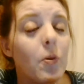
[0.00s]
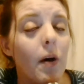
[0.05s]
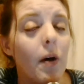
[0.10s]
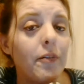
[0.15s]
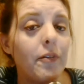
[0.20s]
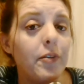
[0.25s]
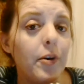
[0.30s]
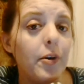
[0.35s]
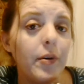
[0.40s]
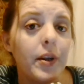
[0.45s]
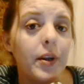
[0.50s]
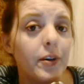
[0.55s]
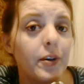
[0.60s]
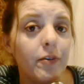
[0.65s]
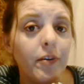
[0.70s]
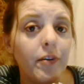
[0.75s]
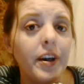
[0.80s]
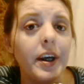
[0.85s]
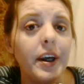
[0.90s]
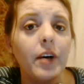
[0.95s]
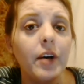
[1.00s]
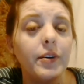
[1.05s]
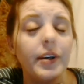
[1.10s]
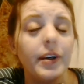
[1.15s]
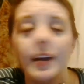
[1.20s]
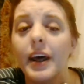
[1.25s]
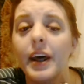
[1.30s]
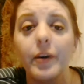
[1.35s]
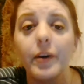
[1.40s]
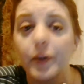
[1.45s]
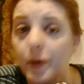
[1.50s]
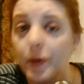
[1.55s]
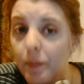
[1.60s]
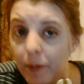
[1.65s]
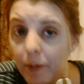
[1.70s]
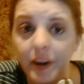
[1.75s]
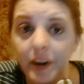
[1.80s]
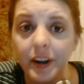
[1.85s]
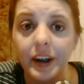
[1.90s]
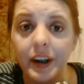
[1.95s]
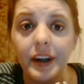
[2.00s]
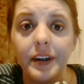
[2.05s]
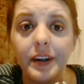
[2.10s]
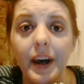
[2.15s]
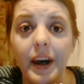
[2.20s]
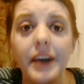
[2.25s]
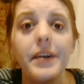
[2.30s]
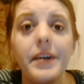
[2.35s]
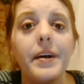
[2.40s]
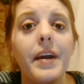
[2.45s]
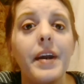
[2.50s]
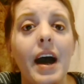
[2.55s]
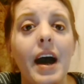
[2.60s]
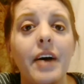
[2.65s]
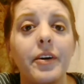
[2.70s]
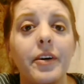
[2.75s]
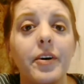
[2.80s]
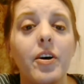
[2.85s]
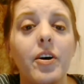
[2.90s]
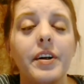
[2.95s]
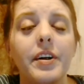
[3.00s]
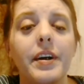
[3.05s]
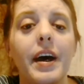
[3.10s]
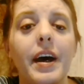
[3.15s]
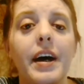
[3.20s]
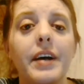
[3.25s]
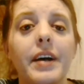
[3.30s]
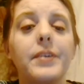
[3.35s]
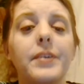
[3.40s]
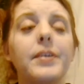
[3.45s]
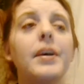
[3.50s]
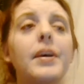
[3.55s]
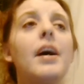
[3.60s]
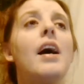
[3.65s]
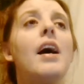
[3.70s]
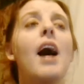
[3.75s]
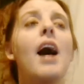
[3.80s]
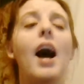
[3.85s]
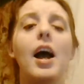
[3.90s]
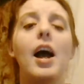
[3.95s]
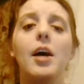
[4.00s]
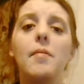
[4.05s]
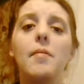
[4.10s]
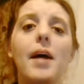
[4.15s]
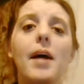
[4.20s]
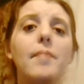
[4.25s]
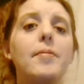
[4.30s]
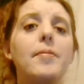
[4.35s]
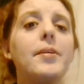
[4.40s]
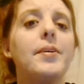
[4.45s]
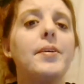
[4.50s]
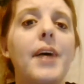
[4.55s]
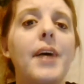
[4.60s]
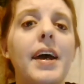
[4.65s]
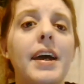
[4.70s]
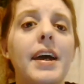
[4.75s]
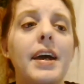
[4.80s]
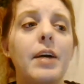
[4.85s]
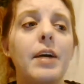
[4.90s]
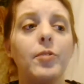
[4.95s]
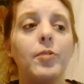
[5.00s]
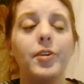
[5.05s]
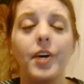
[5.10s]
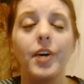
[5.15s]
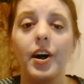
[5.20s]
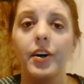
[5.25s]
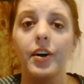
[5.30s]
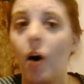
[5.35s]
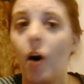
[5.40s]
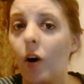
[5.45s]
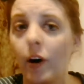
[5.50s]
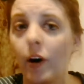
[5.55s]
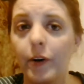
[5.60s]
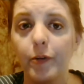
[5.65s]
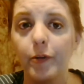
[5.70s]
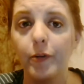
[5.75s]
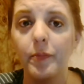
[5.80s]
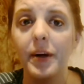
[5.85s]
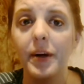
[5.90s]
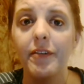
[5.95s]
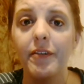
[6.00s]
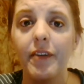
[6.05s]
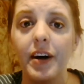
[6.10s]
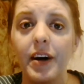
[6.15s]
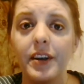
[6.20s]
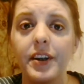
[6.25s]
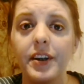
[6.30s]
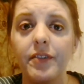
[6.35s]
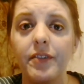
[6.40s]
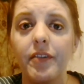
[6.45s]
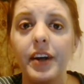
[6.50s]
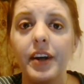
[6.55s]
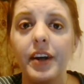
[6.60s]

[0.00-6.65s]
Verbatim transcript: quite a few of those videos, and they are completely taken out of context. I am happy to say it was kind of hard for me to find this